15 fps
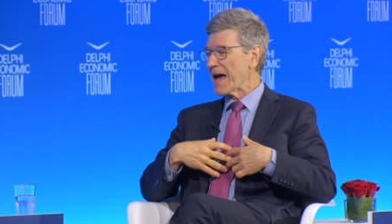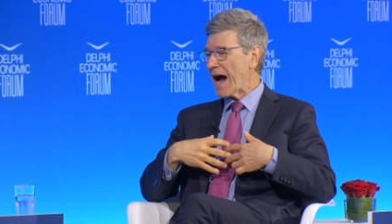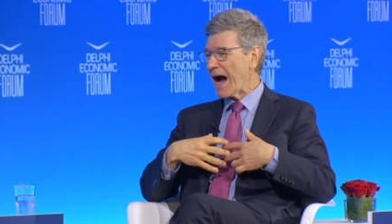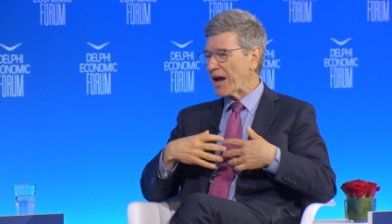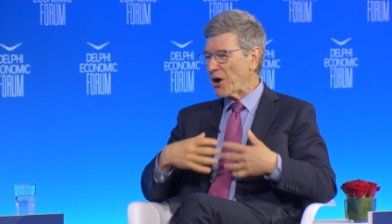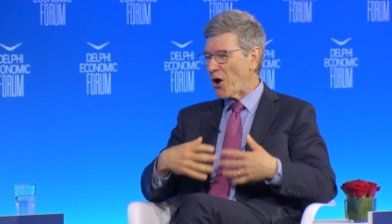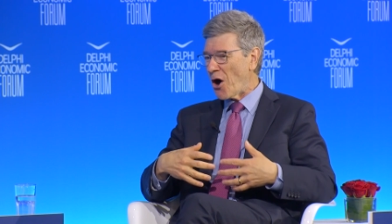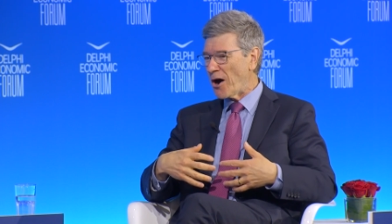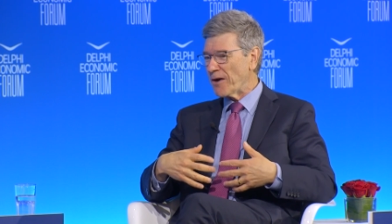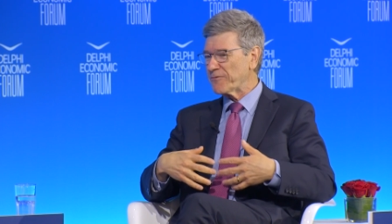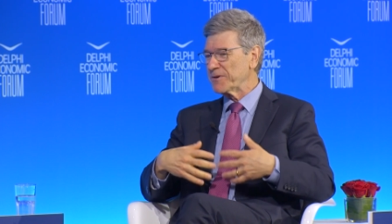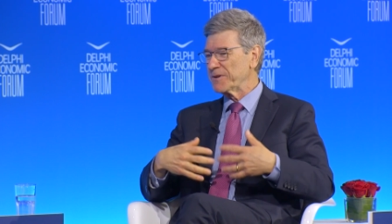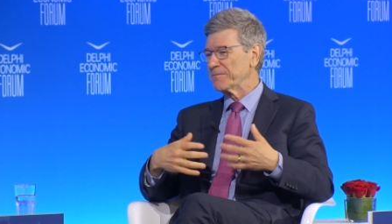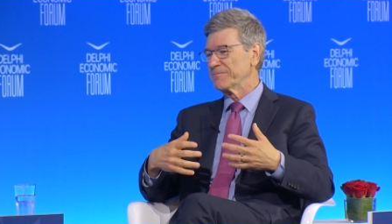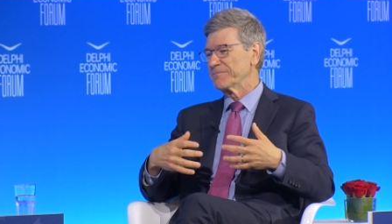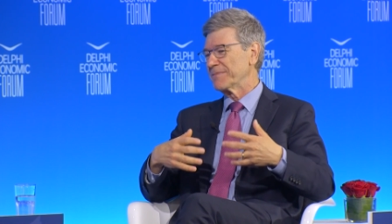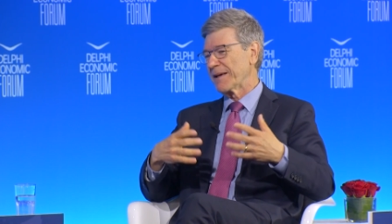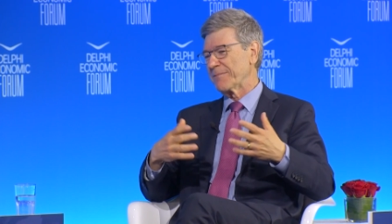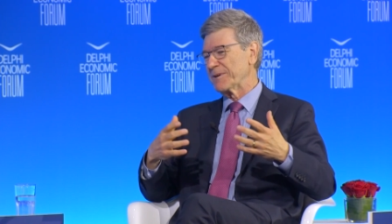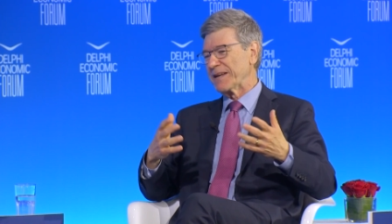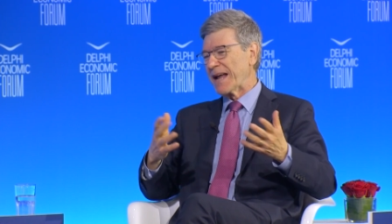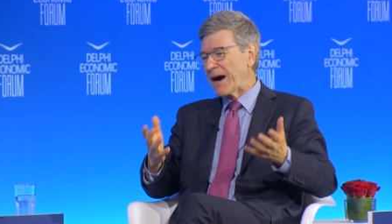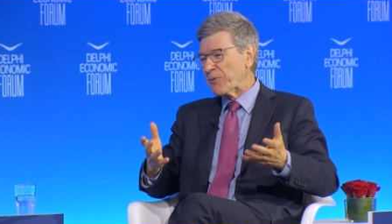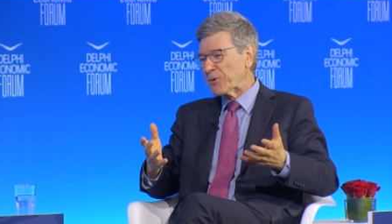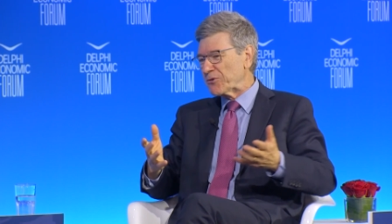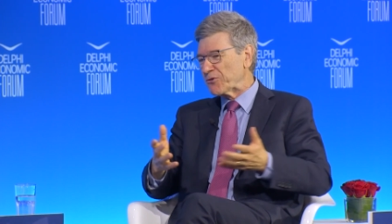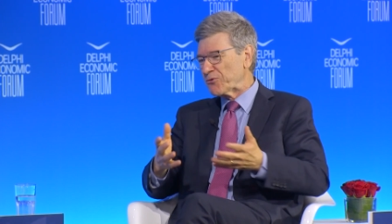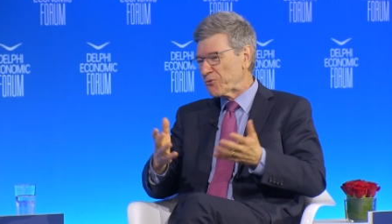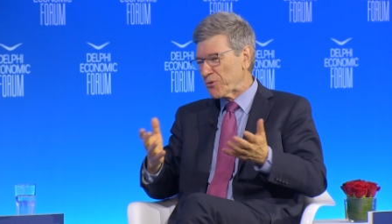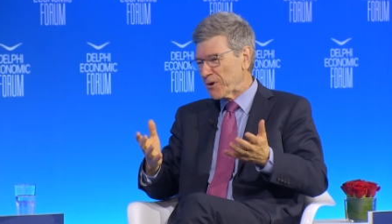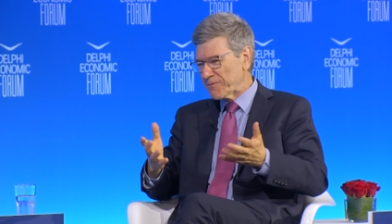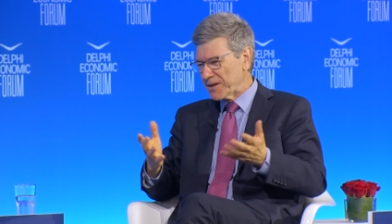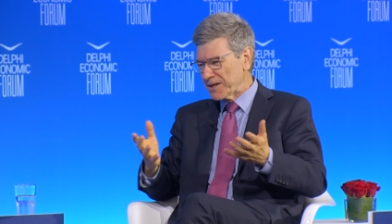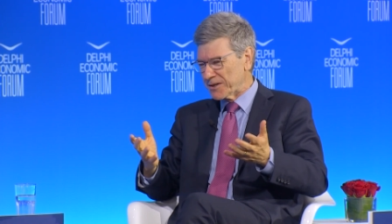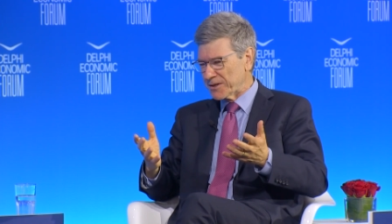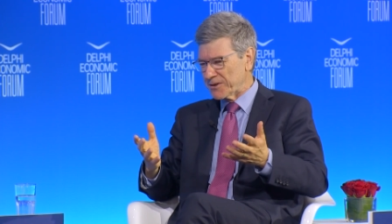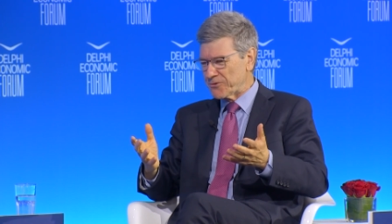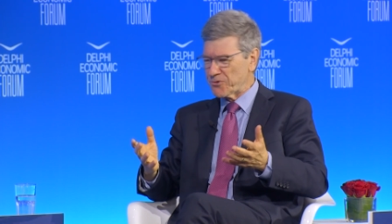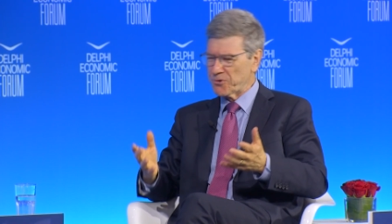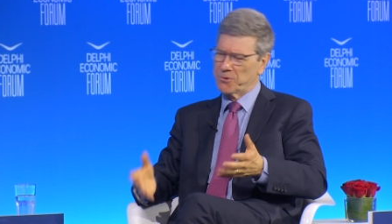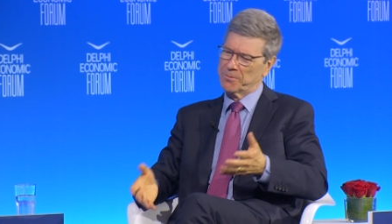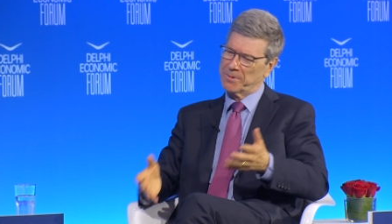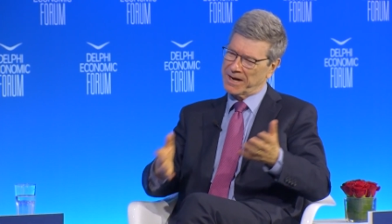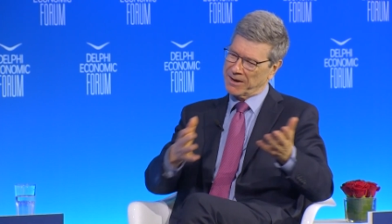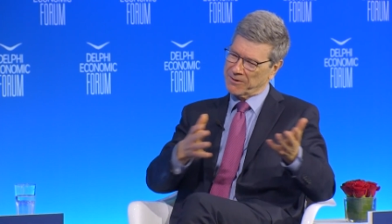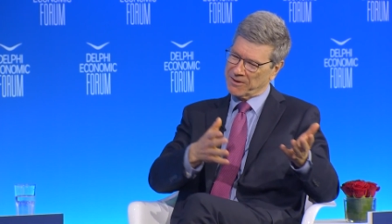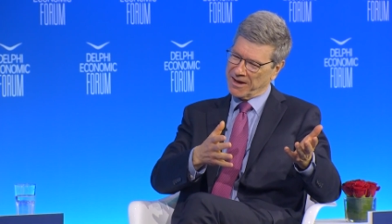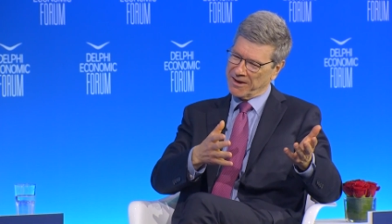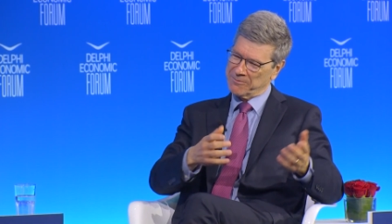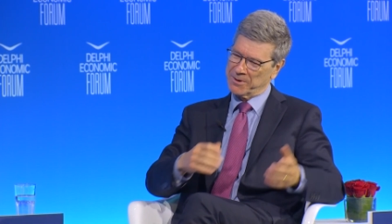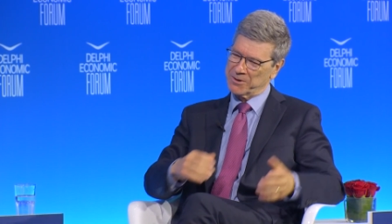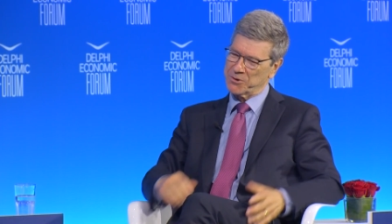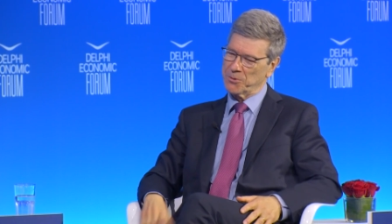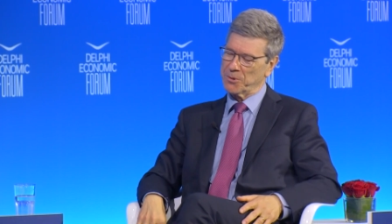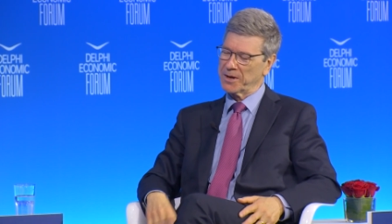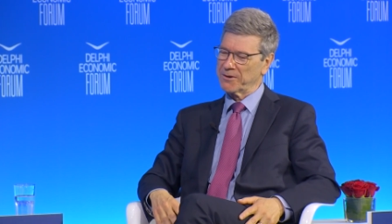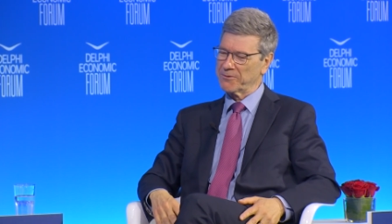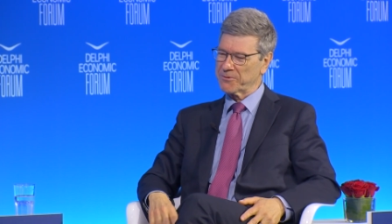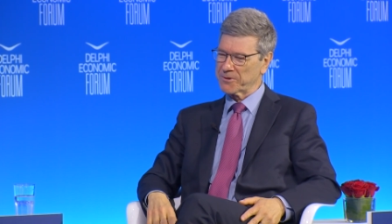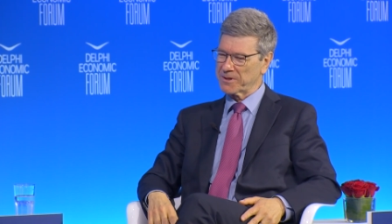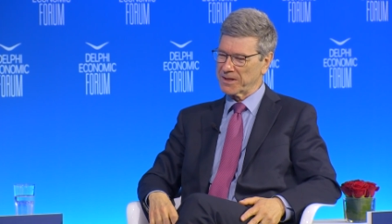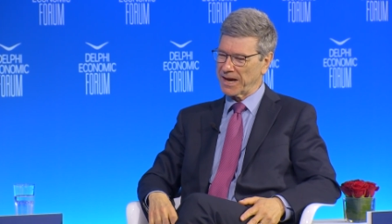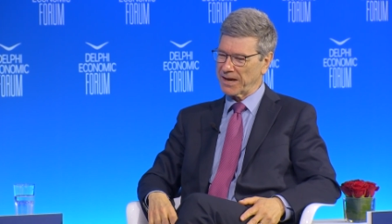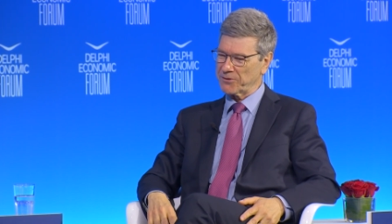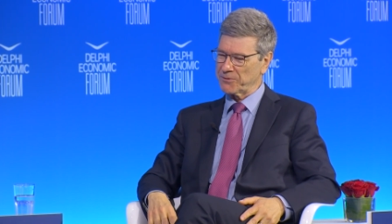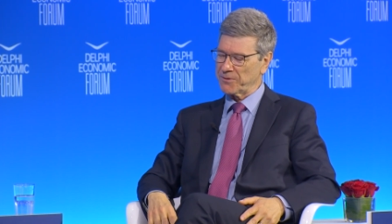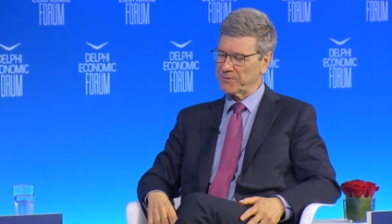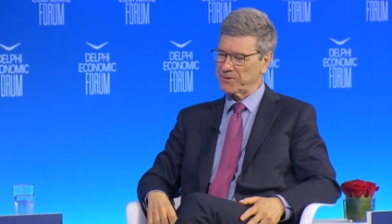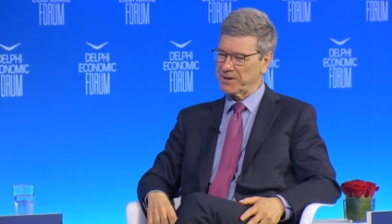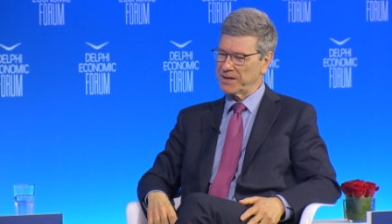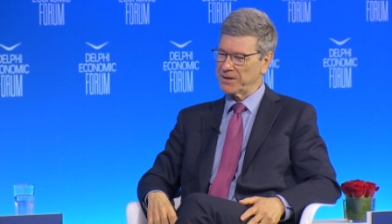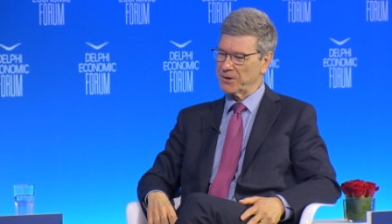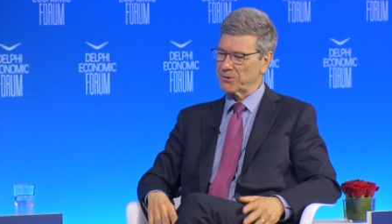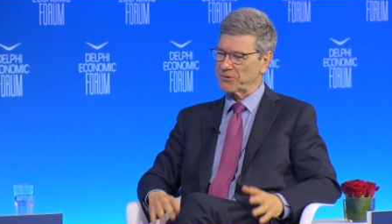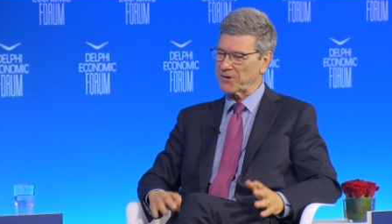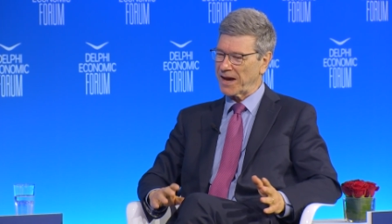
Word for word: I often, I mean, now it's trivially true, but I, have been doing it for the last 15 years.